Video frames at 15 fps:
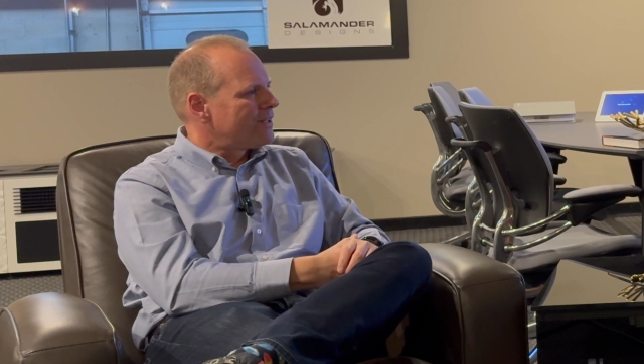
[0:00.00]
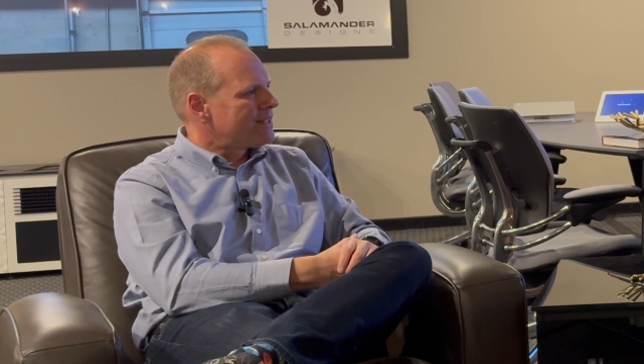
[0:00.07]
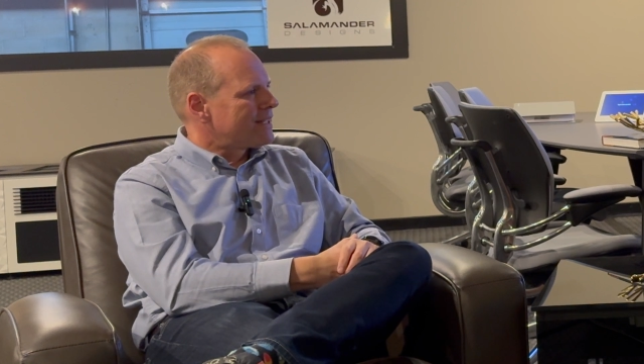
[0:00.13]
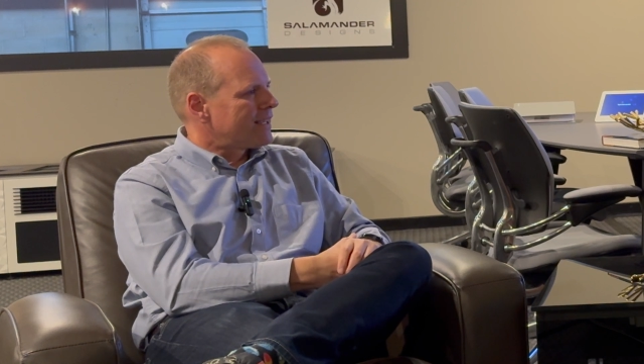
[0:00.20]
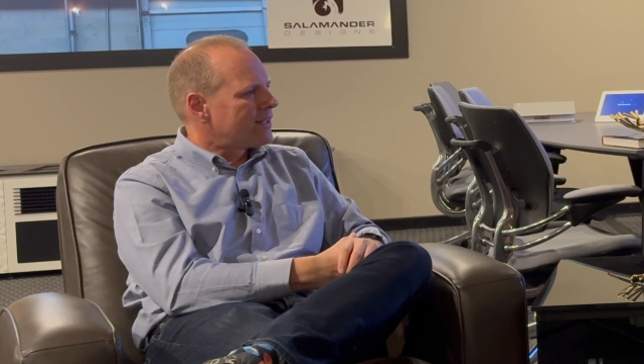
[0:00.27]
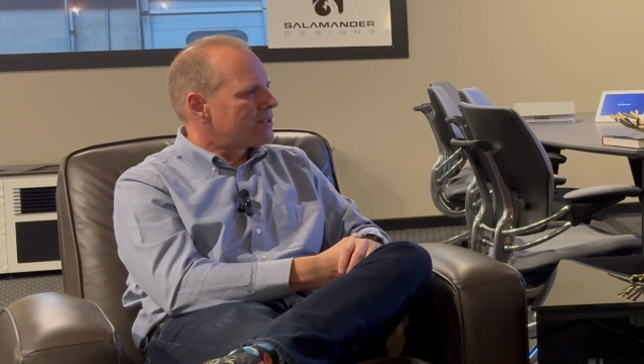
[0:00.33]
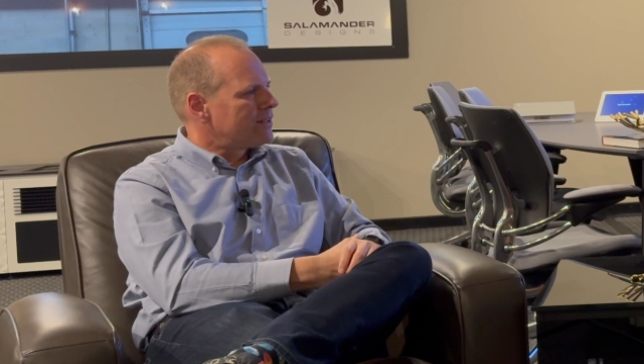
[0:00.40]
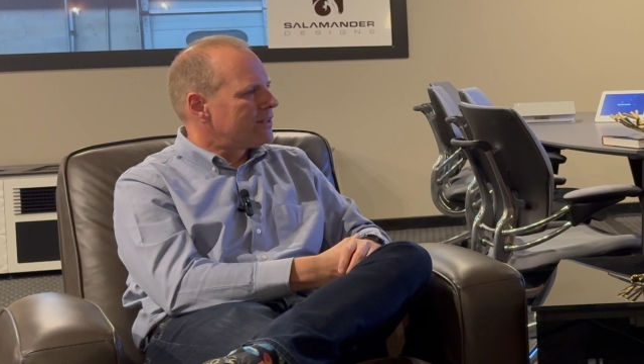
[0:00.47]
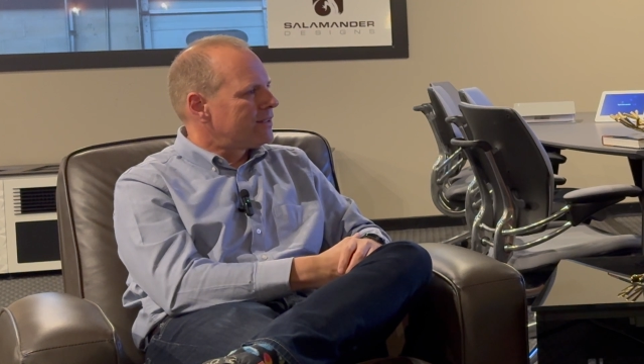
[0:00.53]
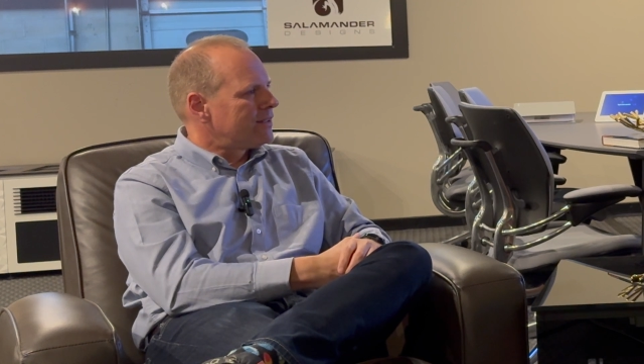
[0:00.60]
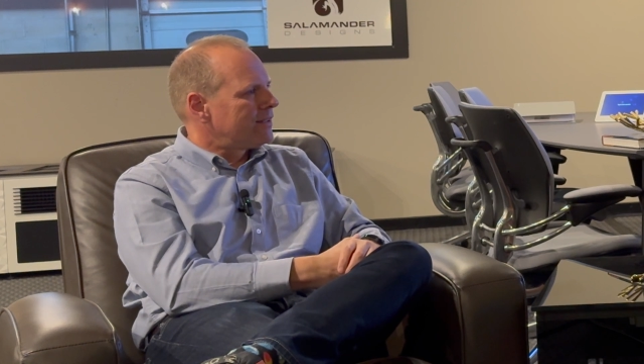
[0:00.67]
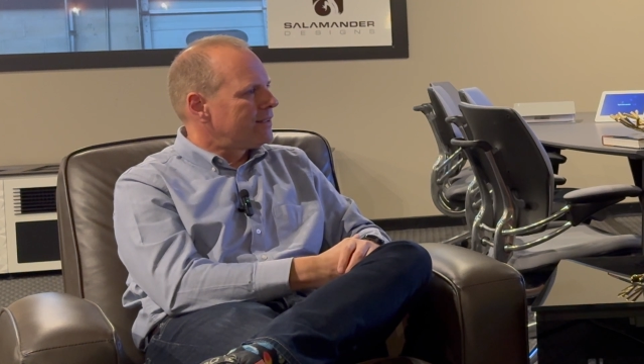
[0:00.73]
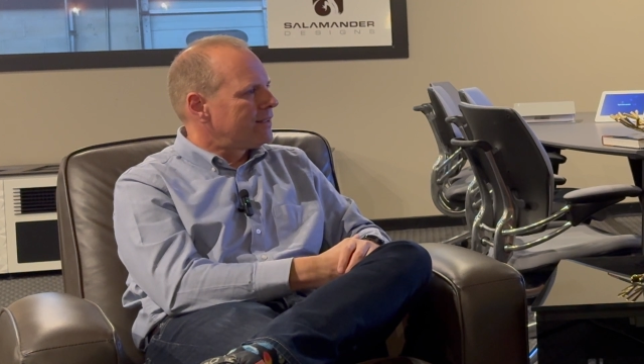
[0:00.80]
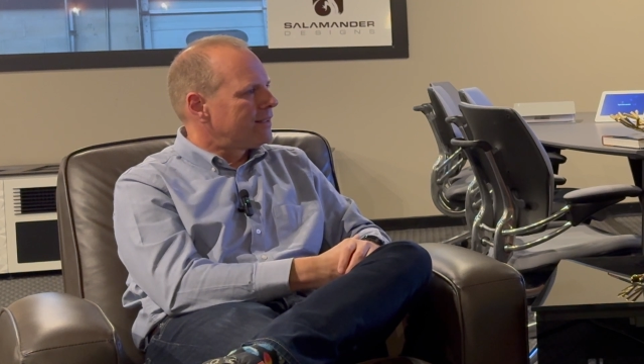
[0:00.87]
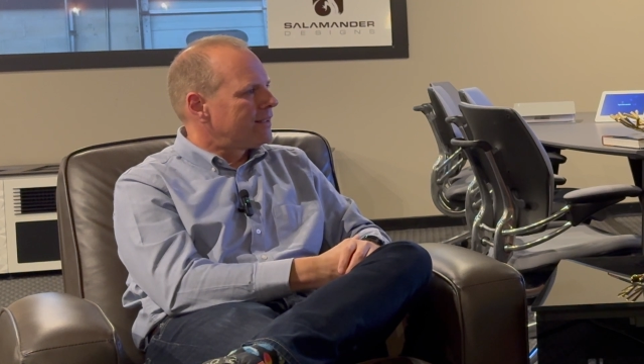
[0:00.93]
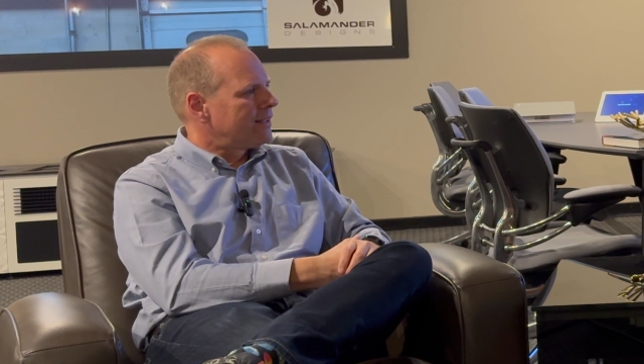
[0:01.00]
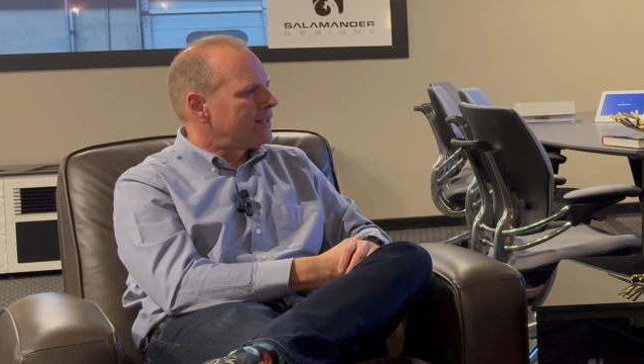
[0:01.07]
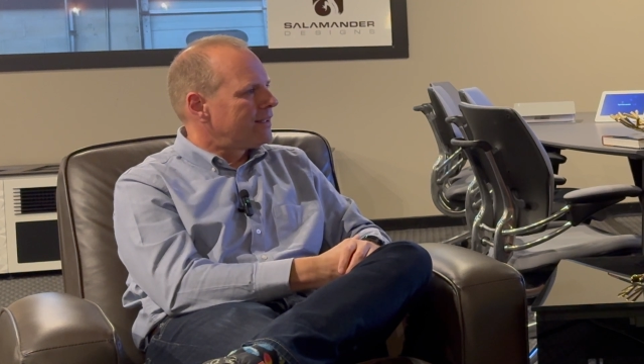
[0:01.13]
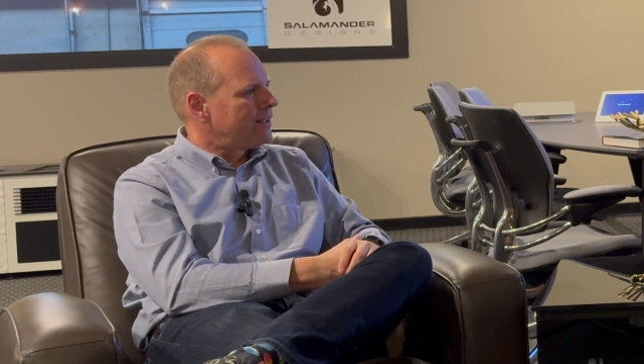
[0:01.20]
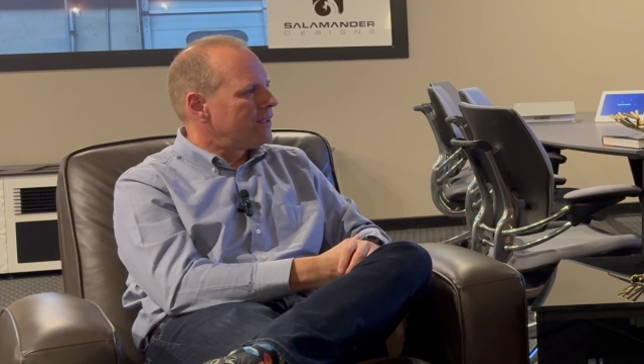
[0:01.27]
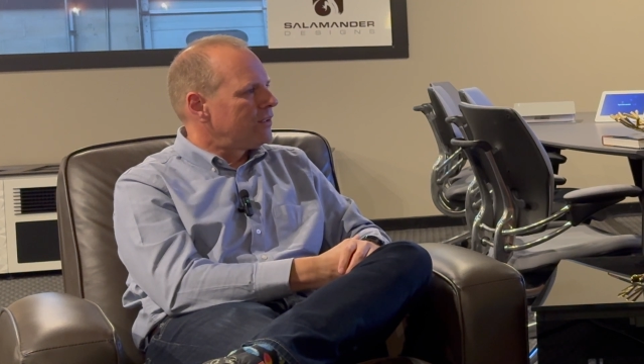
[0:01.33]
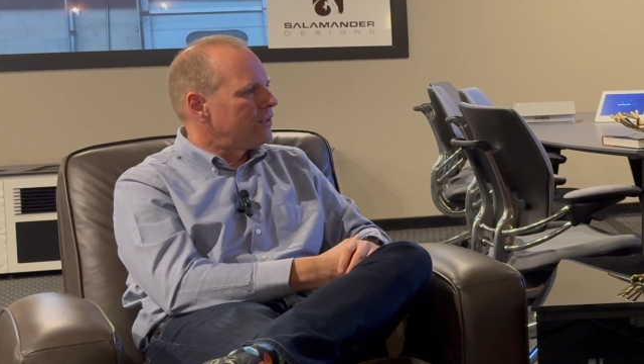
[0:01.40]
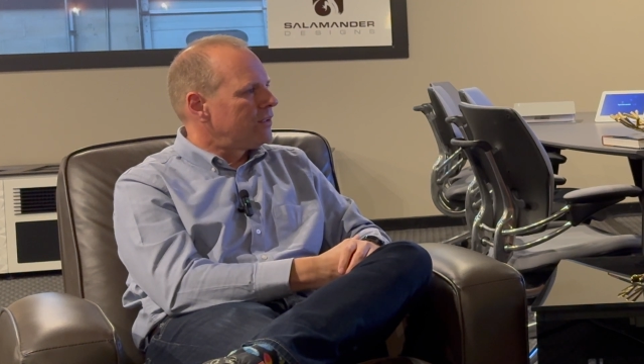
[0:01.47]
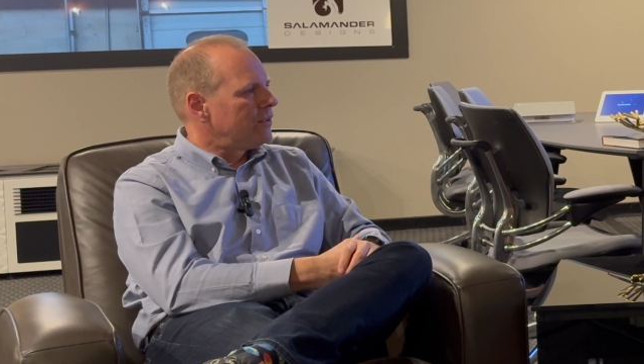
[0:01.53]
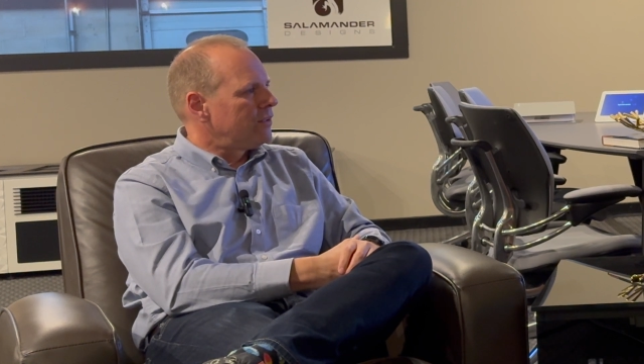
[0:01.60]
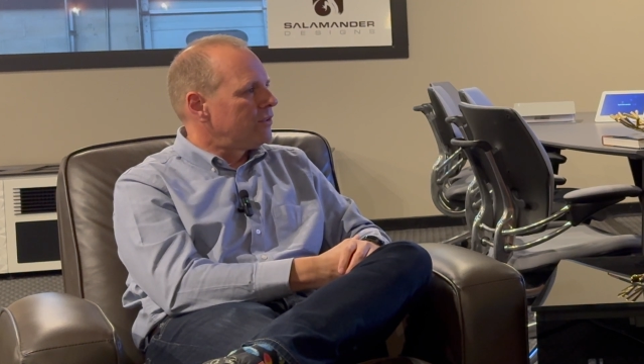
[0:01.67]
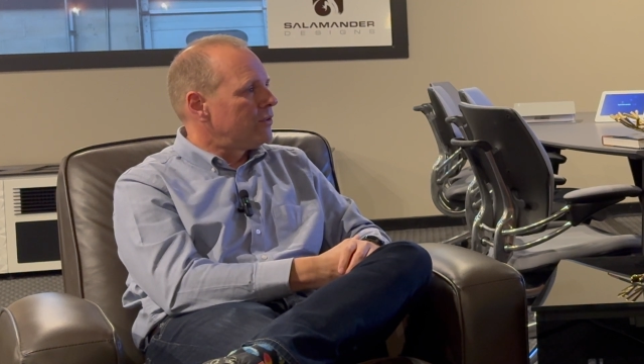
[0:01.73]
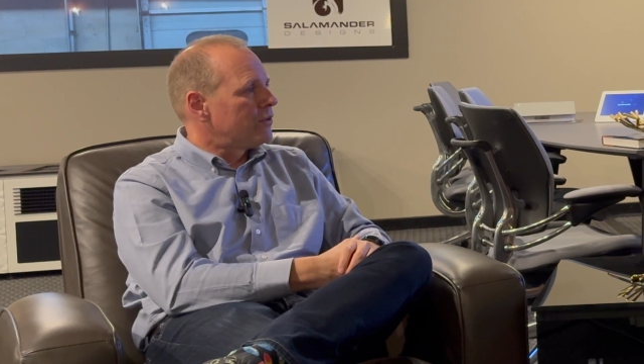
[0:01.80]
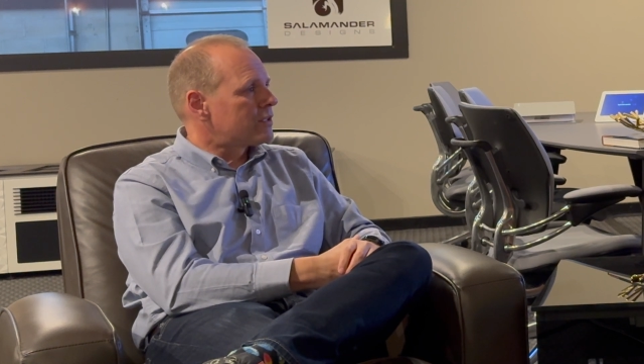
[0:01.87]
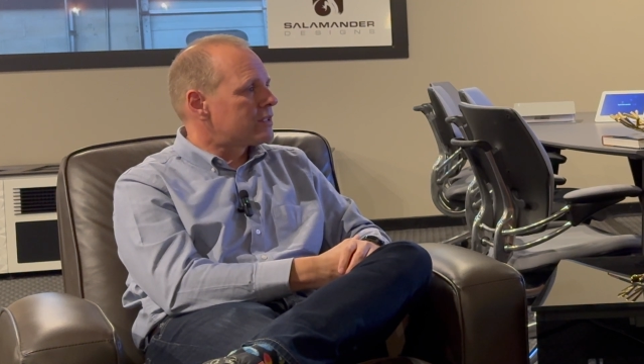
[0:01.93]
is actually in
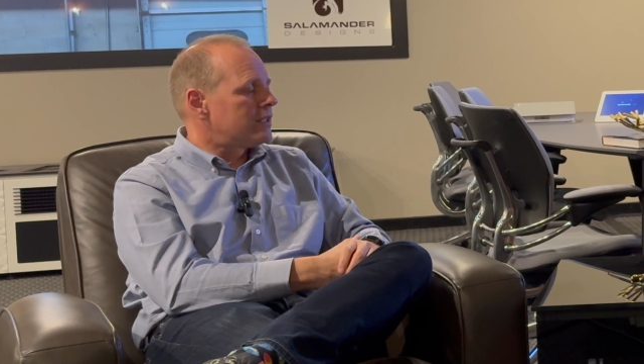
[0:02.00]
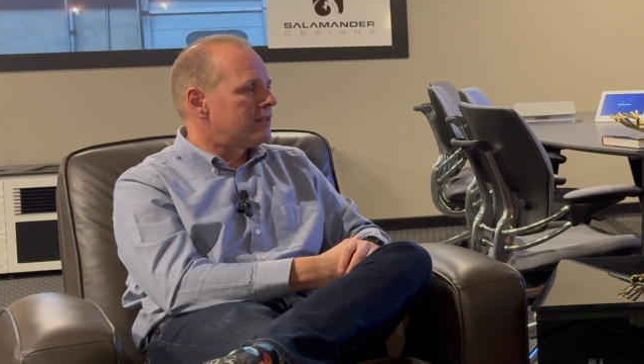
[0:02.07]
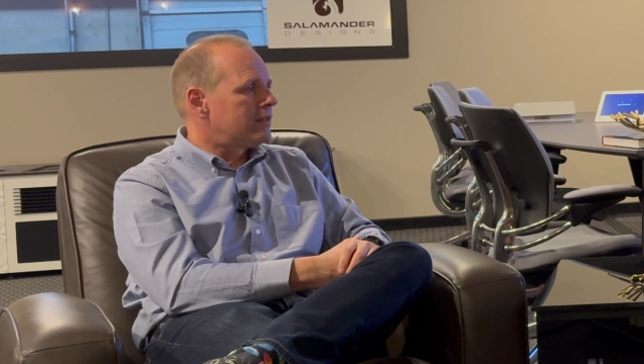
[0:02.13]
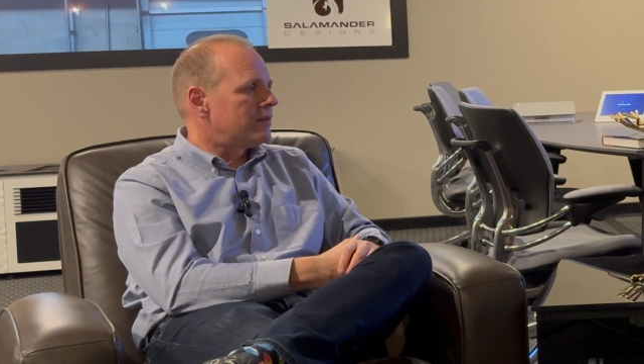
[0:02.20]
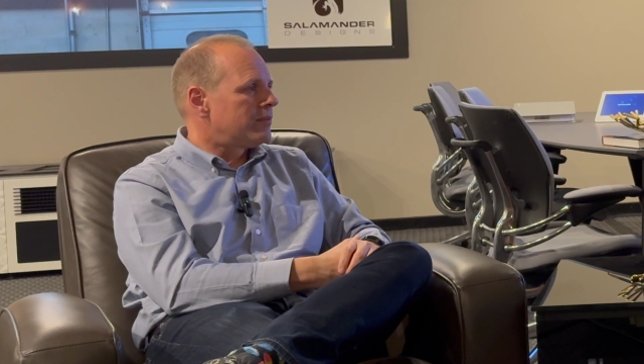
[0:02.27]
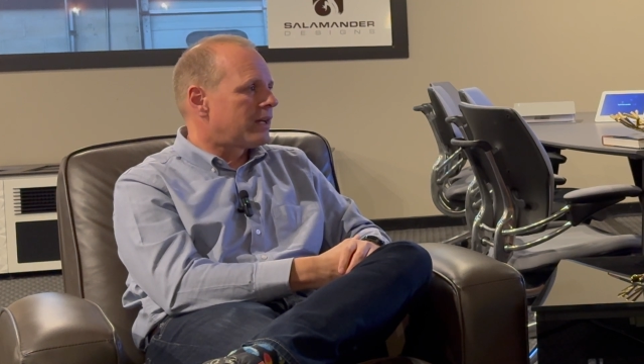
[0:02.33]
New York City, in